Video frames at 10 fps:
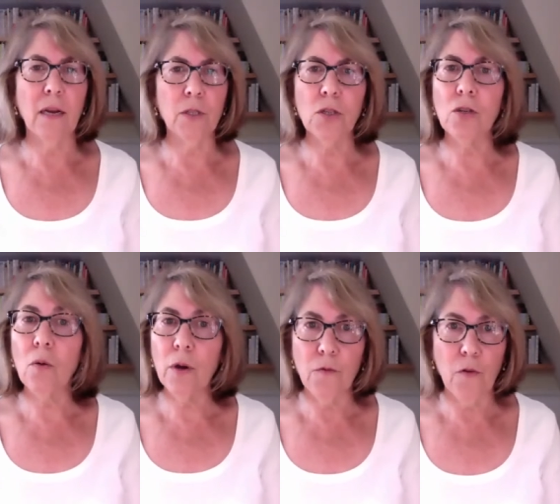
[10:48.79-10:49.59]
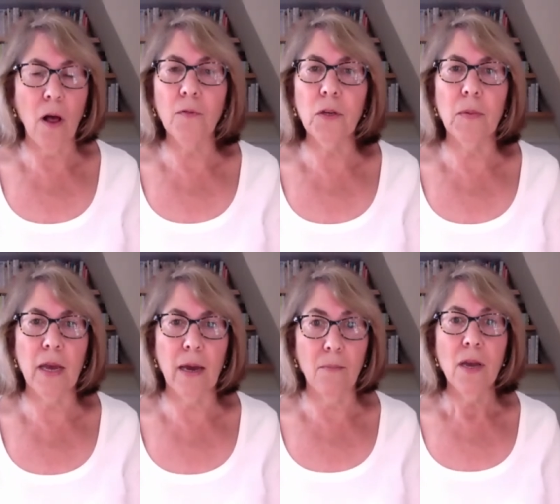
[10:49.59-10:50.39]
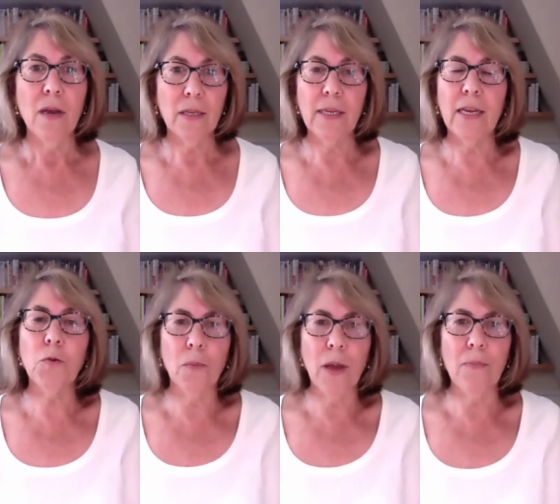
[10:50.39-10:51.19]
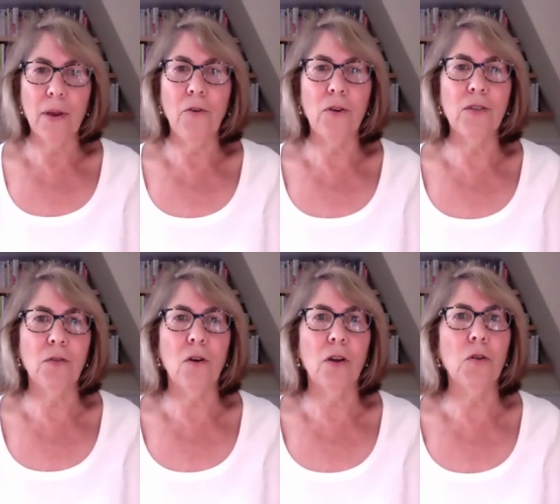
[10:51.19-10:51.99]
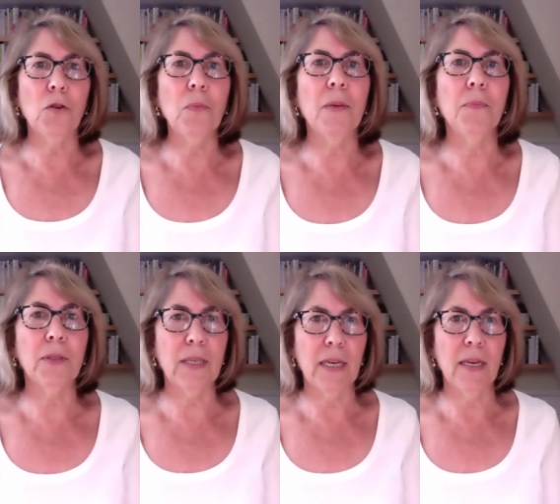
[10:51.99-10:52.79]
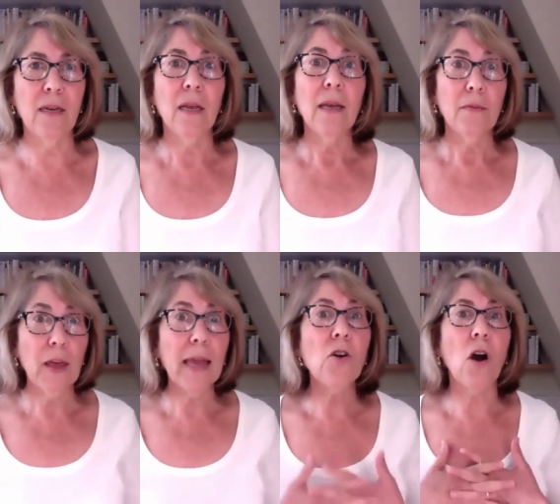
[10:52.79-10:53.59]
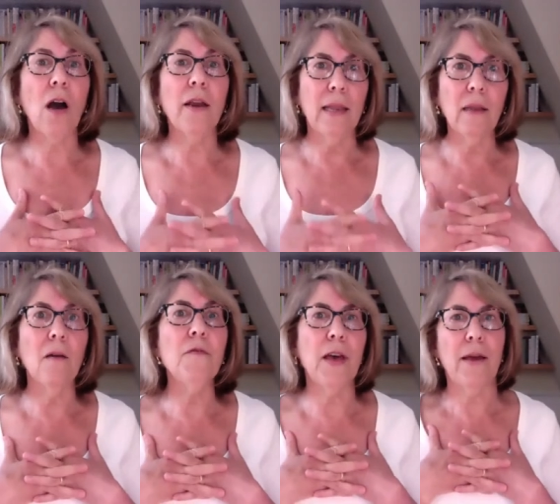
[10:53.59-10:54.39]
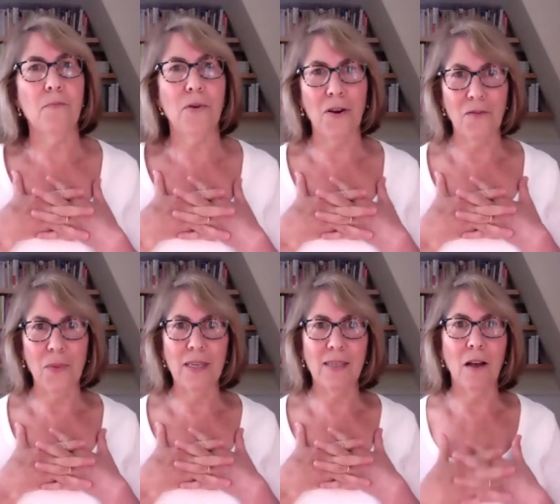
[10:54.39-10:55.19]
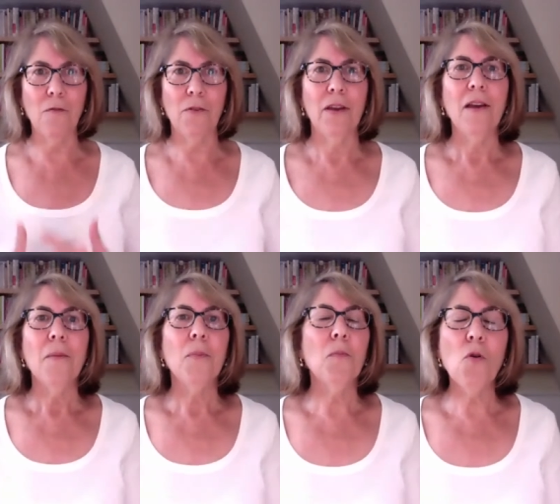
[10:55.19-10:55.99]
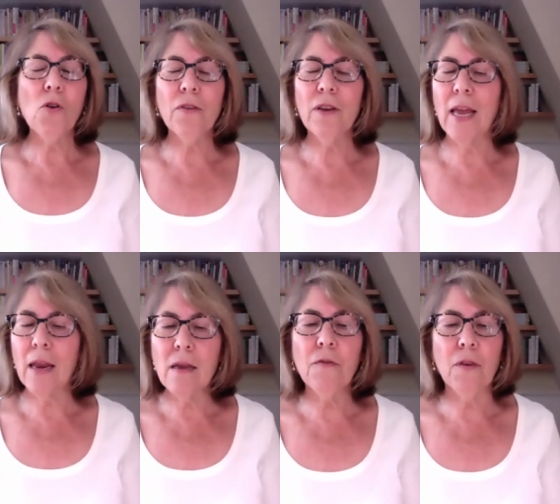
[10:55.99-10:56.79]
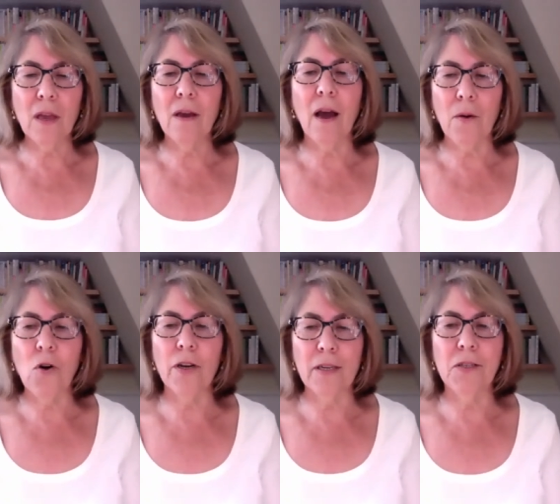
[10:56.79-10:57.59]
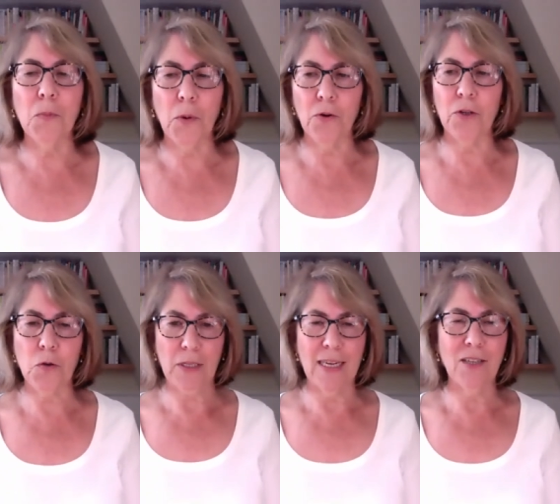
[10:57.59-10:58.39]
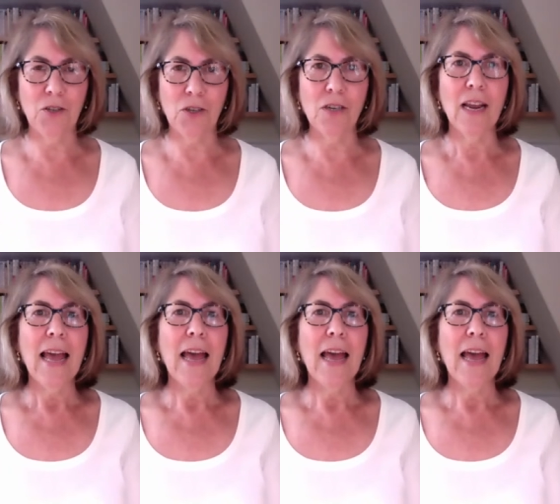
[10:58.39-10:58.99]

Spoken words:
And I was so involved in them because that's what my parents thought good people did. Thank God, I love that part of myself. But more than anything, I wanted a spiritual teacher.